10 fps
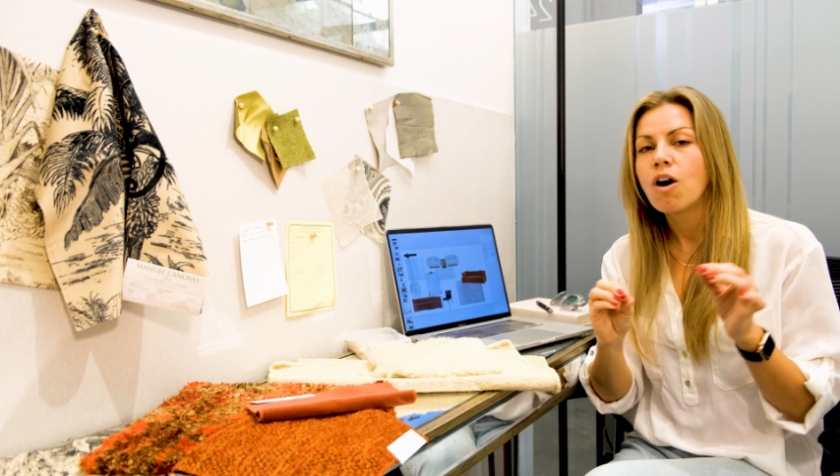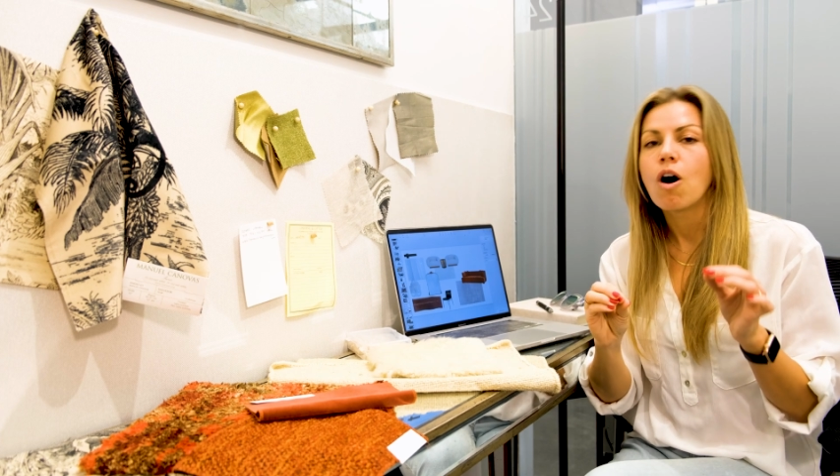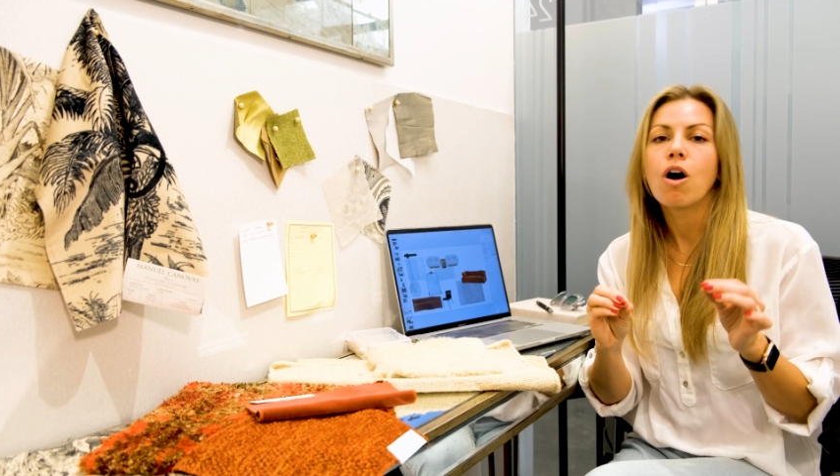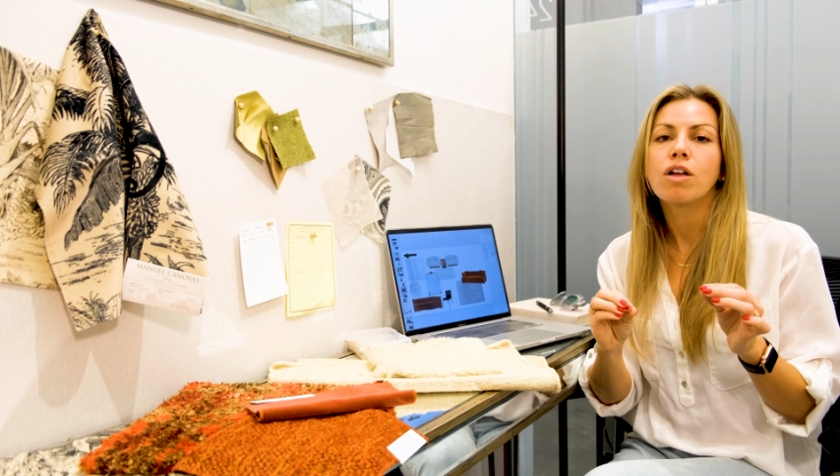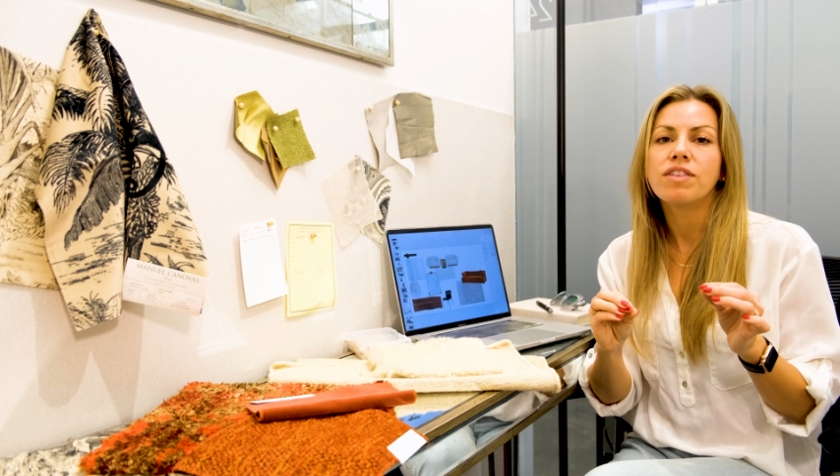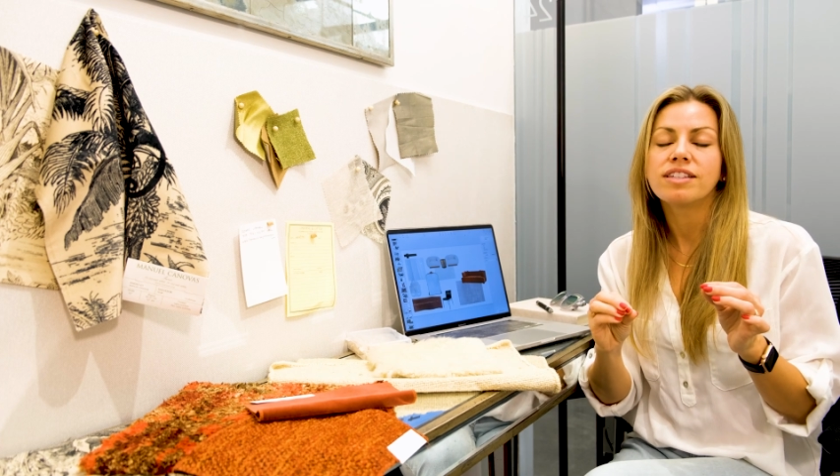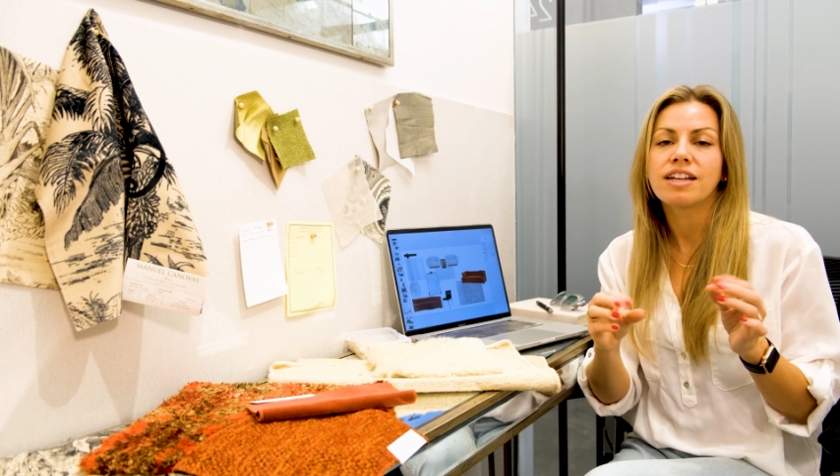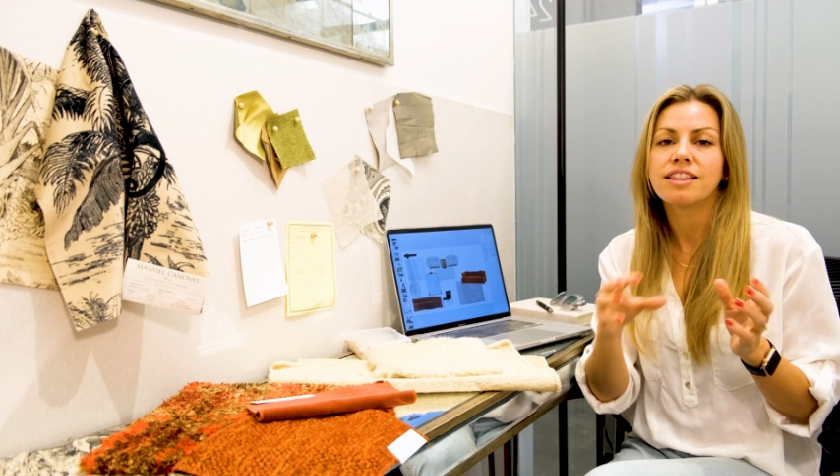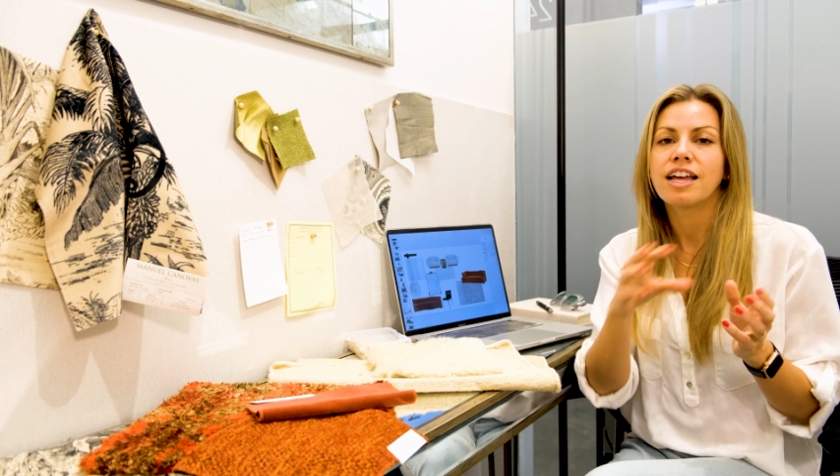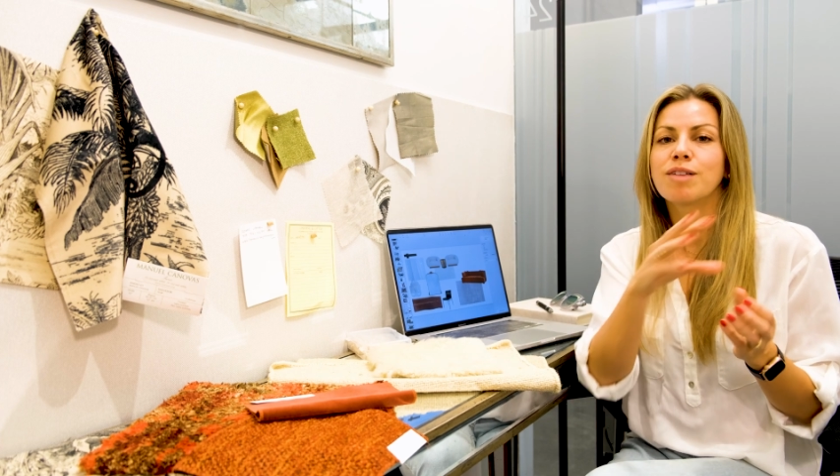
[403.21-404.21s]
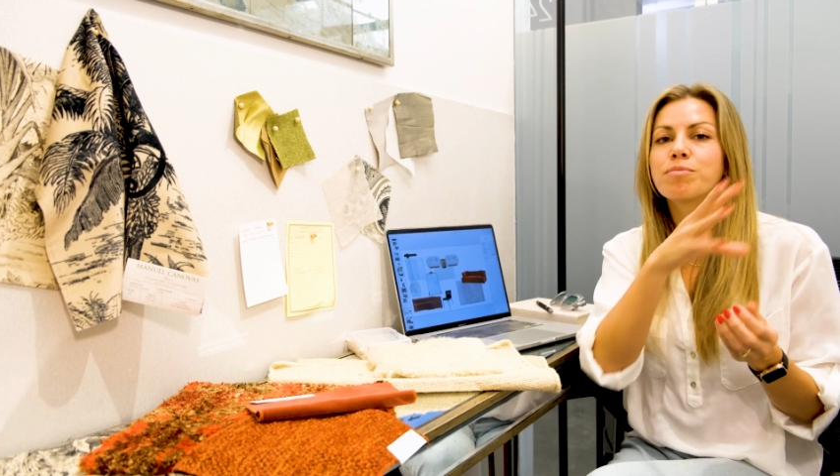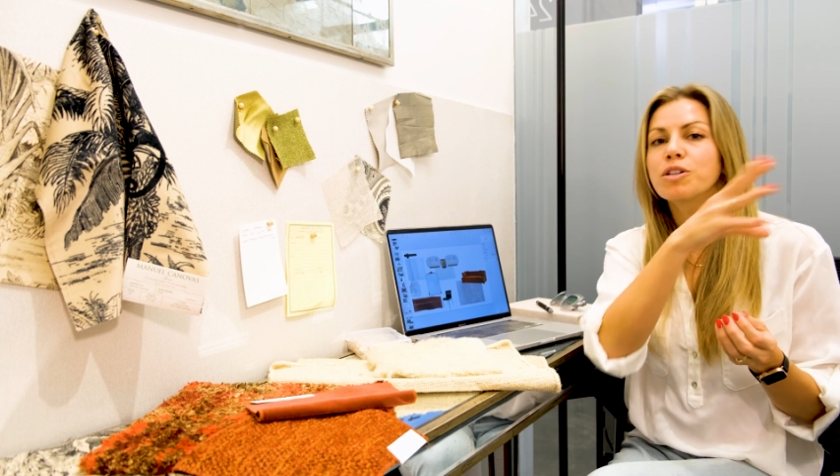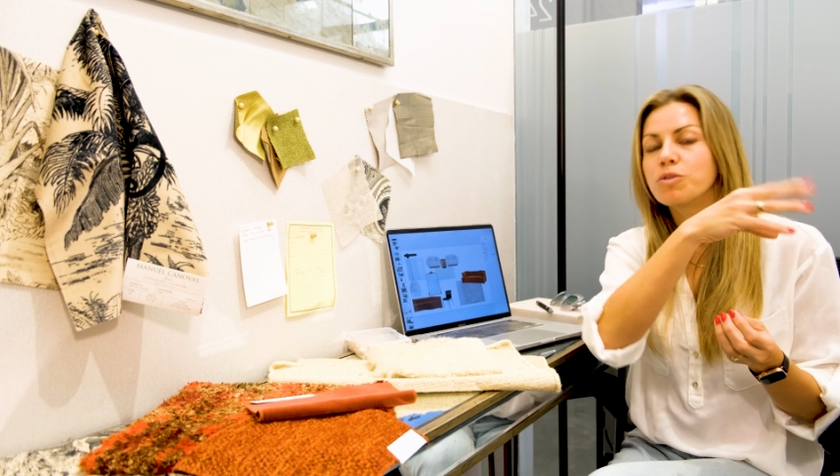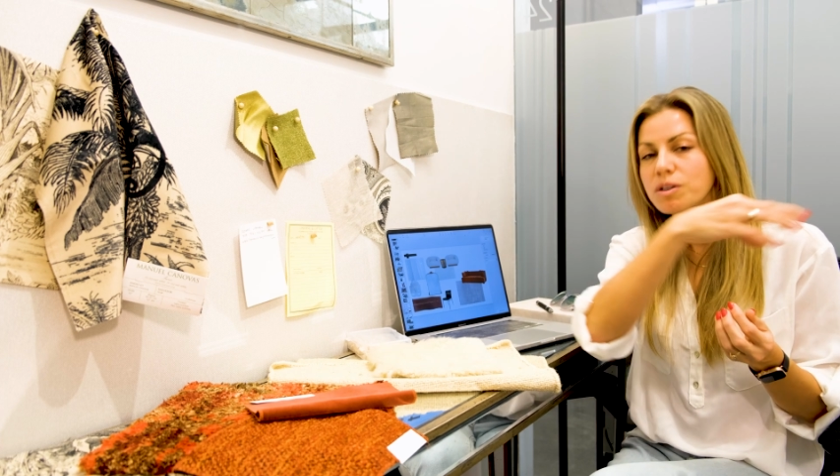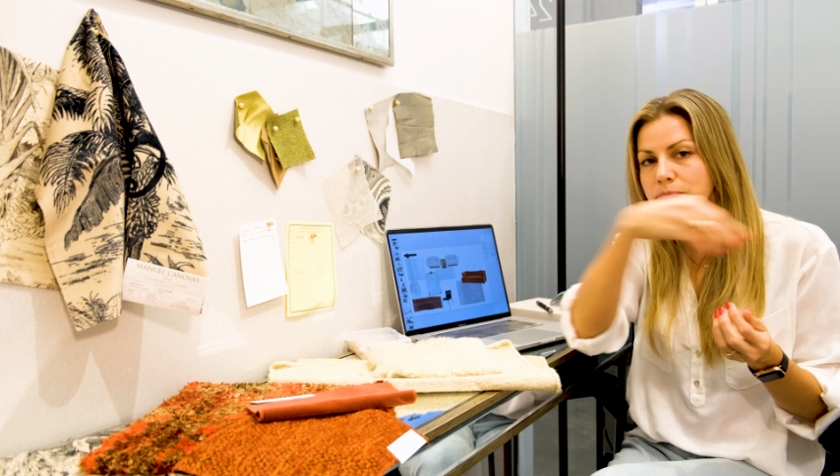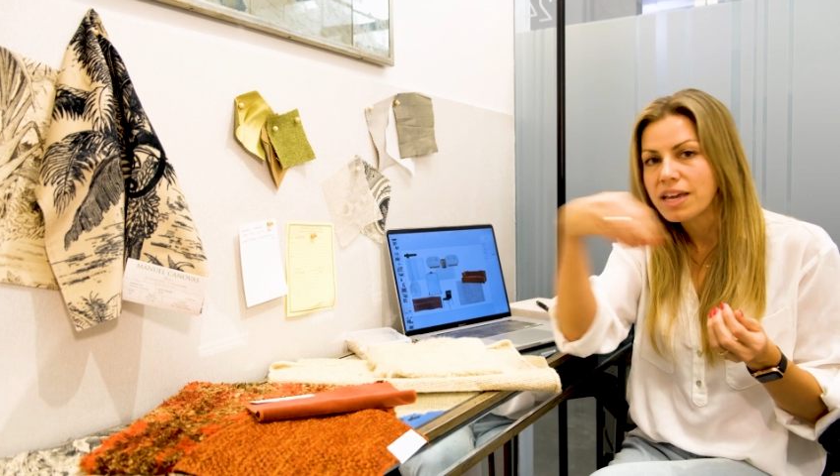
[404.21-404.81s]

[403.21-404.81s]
all of a sudden that blue would